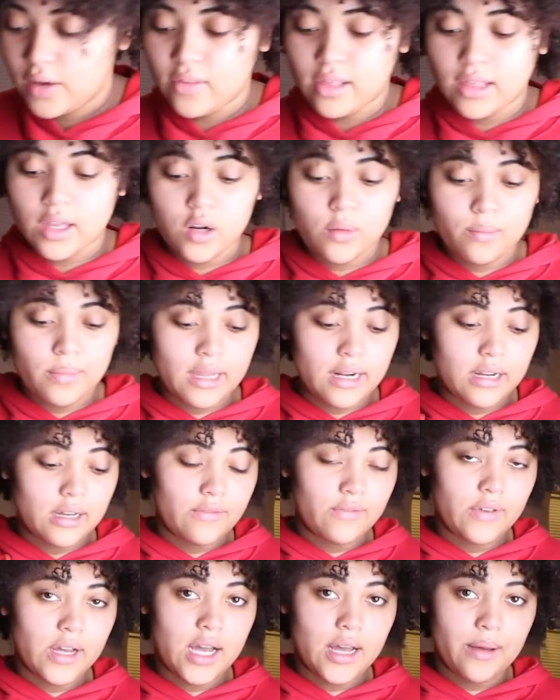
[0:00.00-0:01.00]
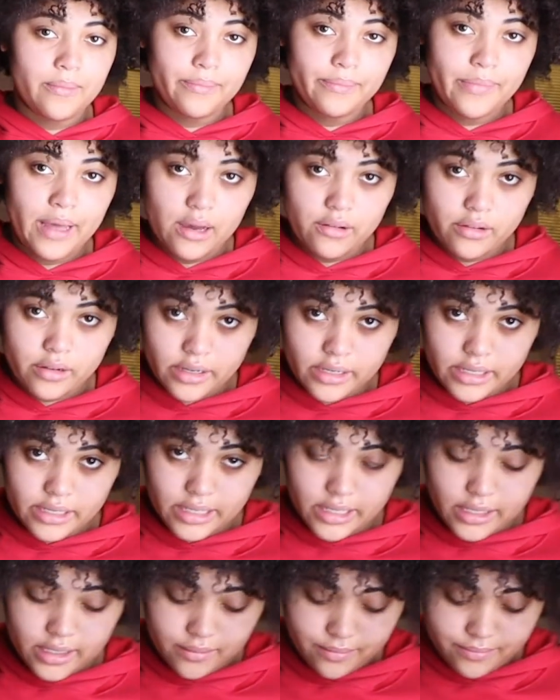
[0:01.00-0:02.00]
have a little bit of um, powder in
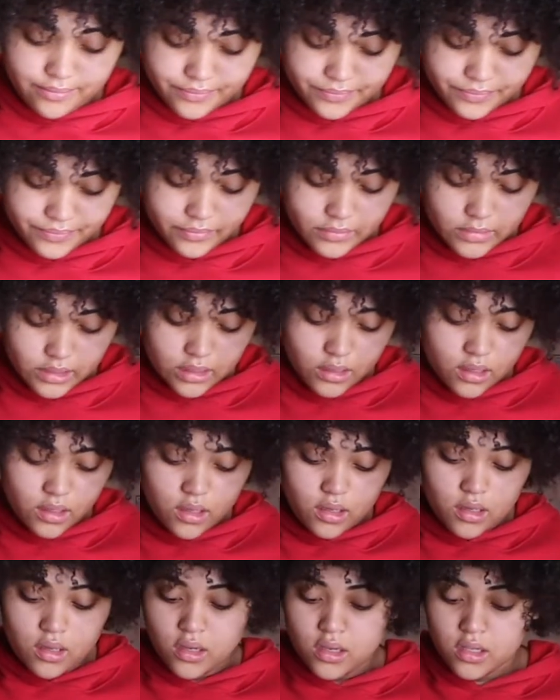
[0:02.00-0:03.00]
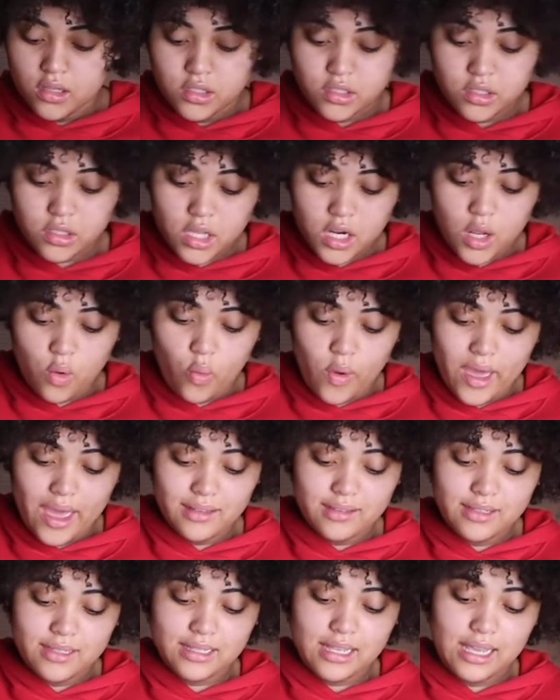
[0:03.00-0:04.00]
here. Just gonna
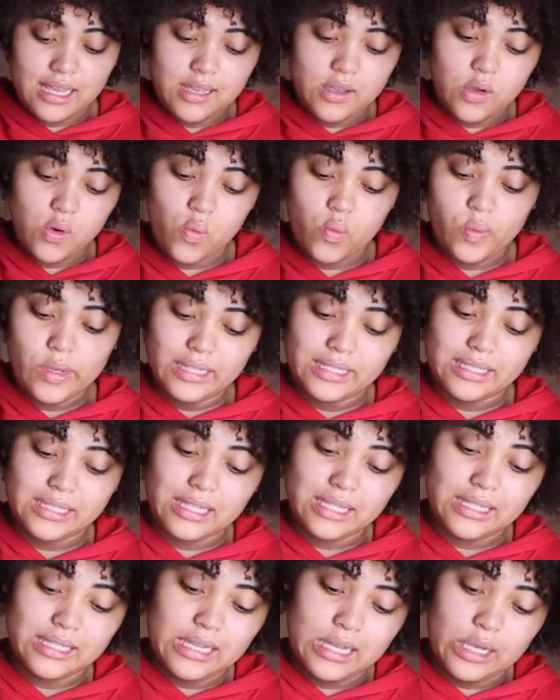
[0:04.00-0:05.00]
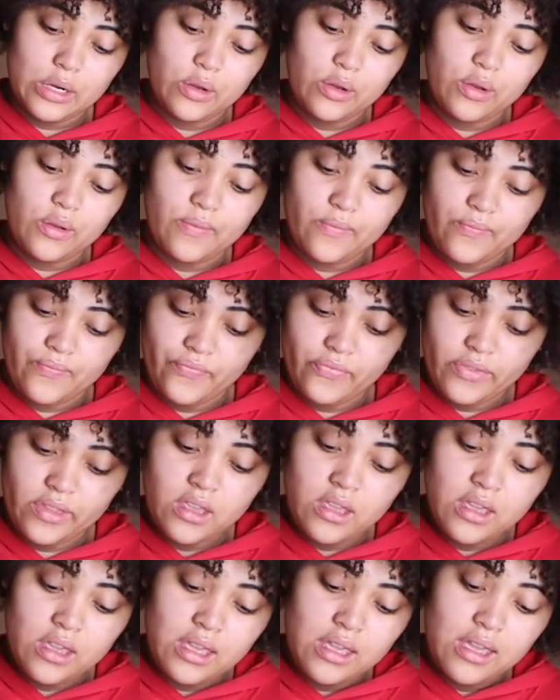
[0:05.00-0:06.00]
whisk, whisk these little
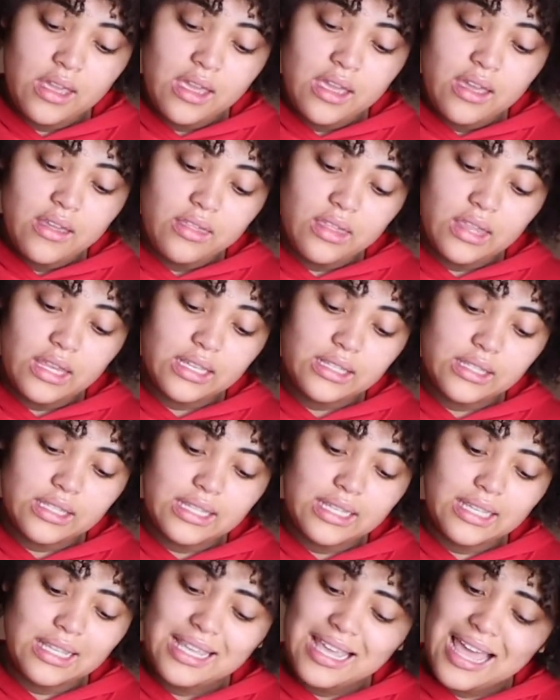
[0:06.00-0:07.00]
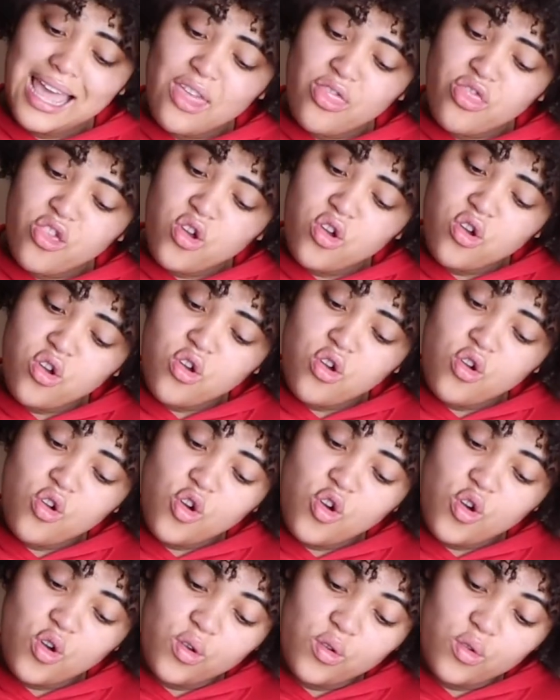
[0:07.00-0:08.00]
things together.